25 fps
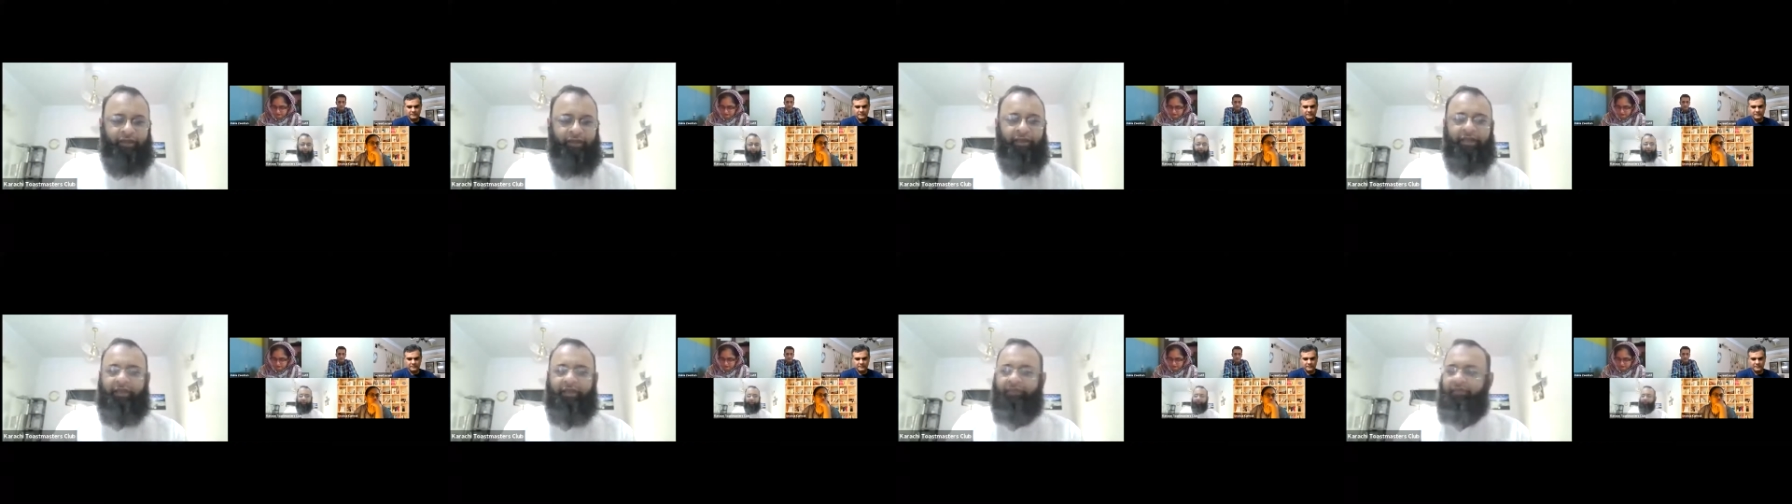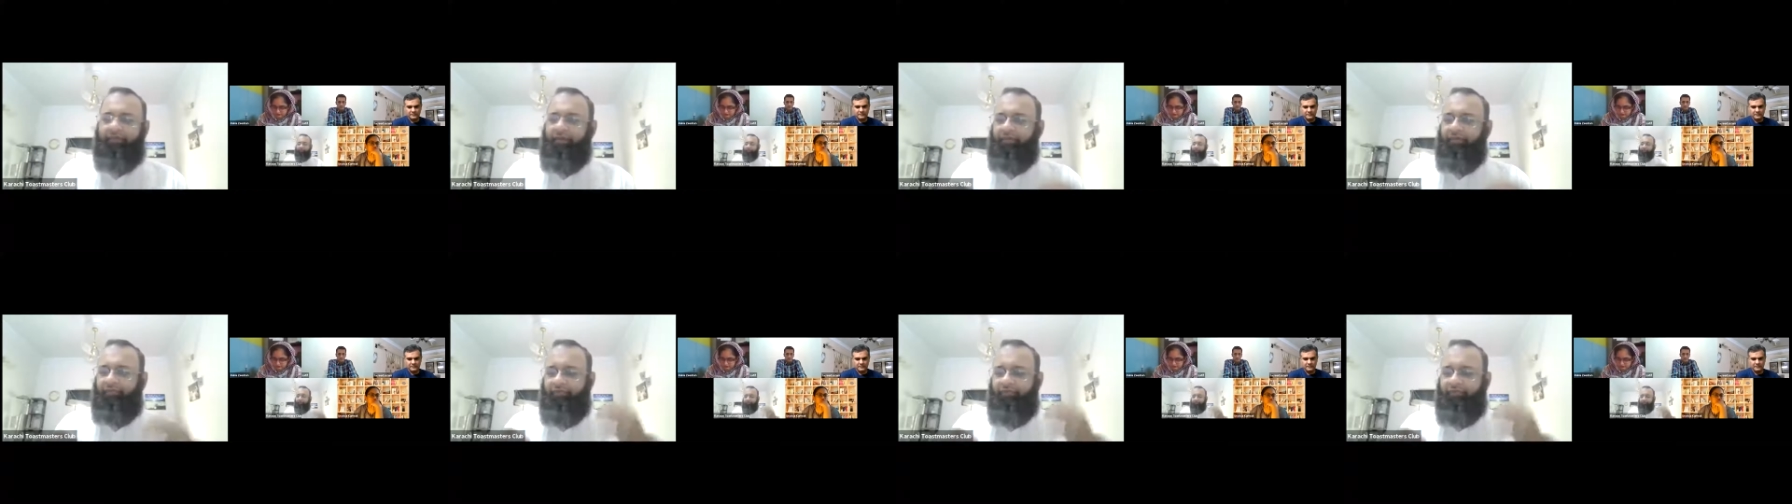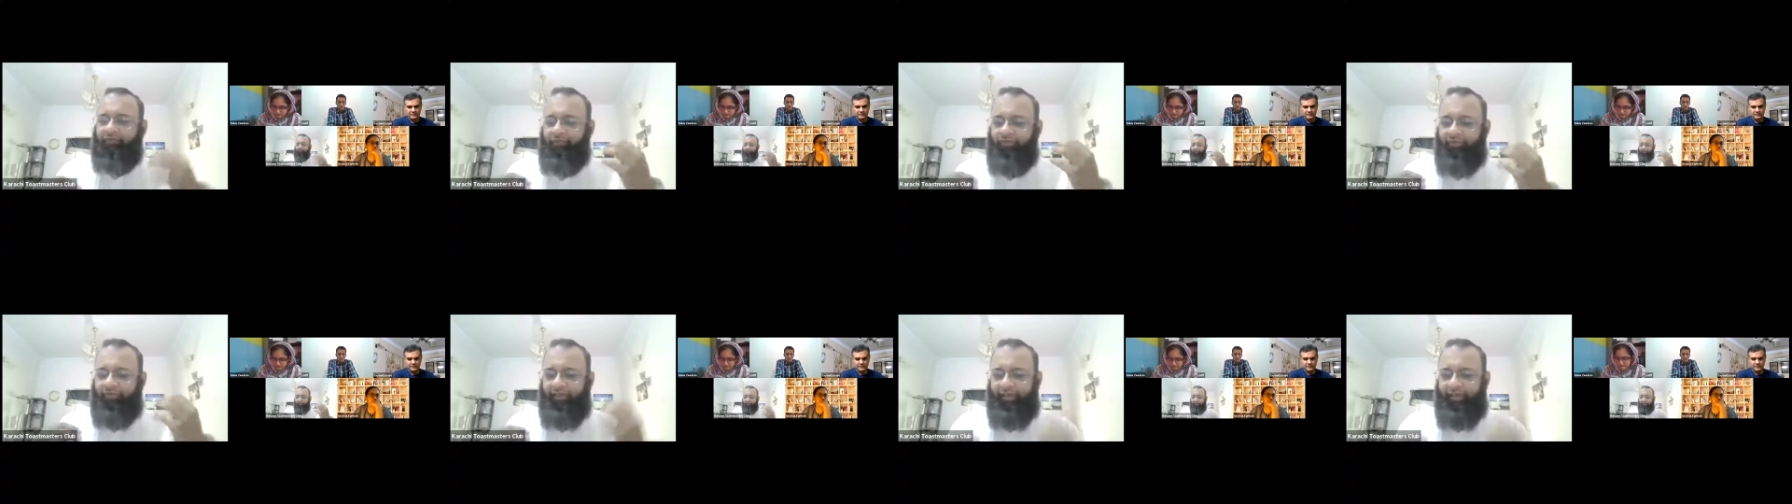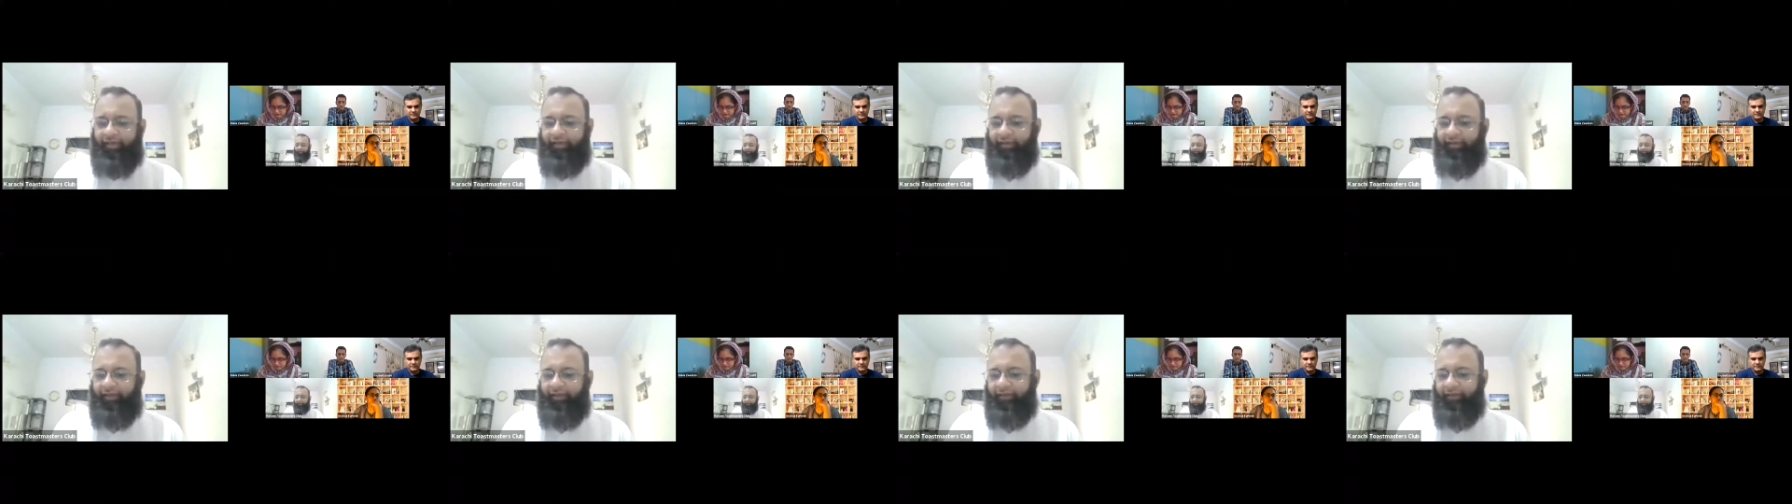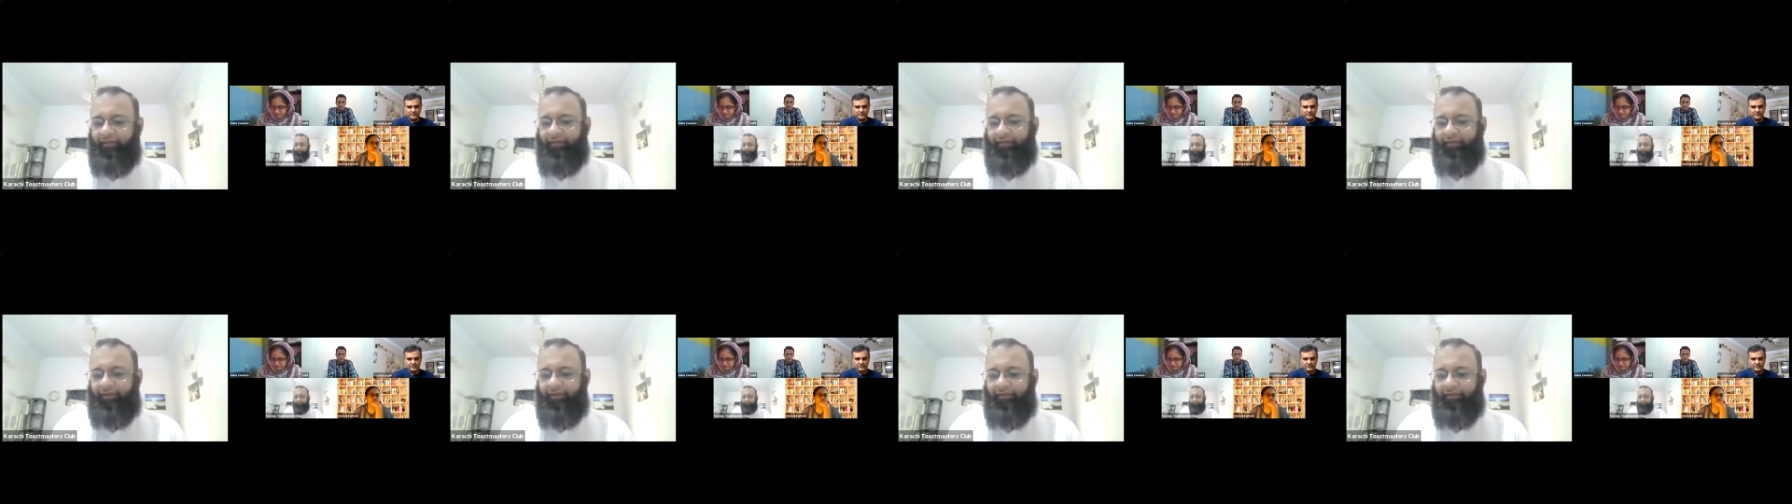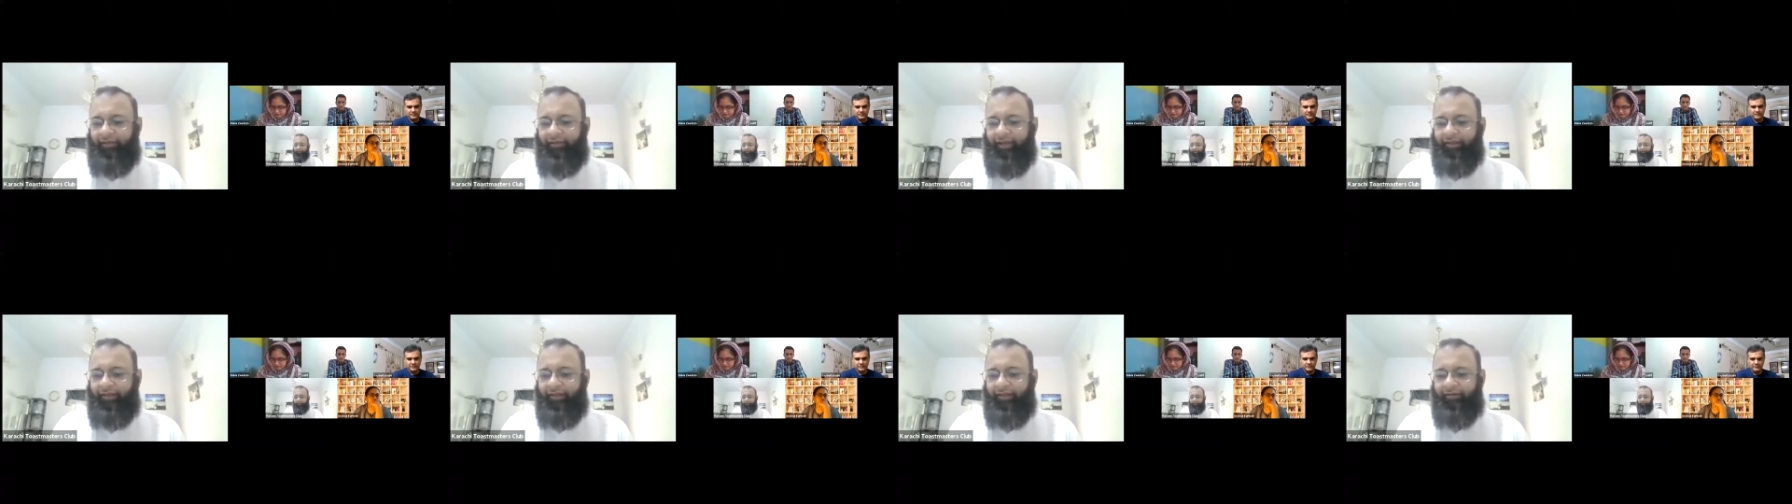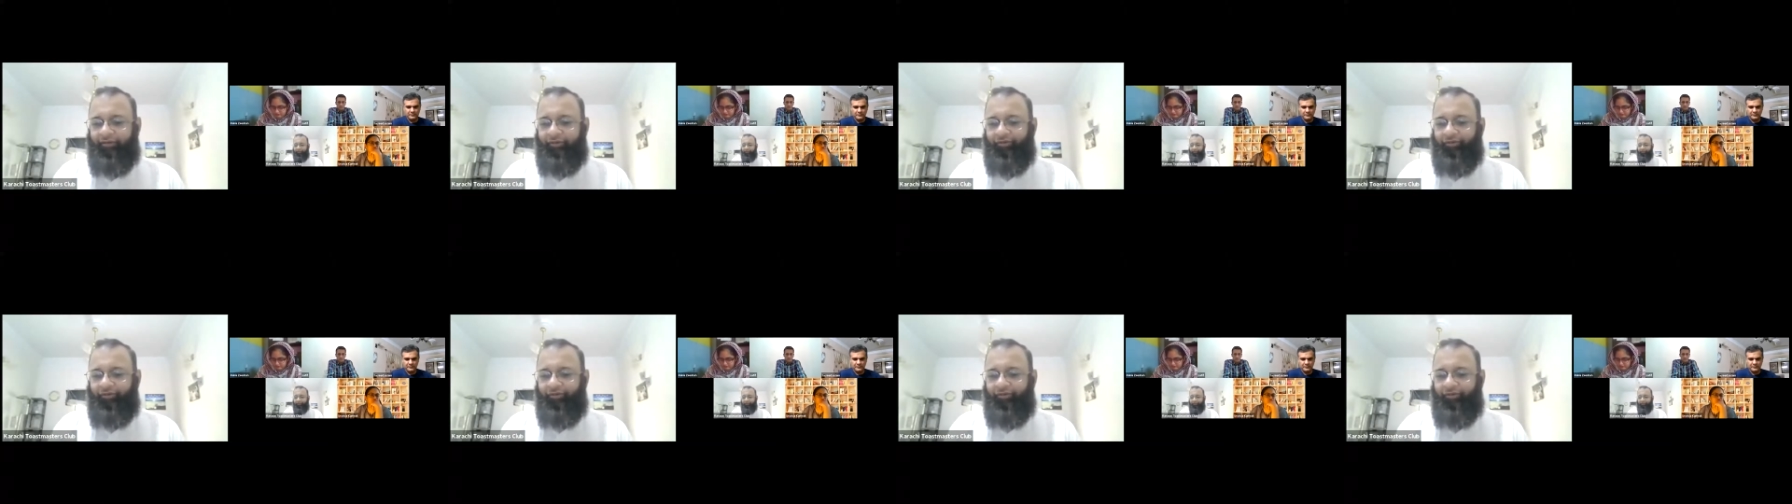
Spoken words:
Even if you think that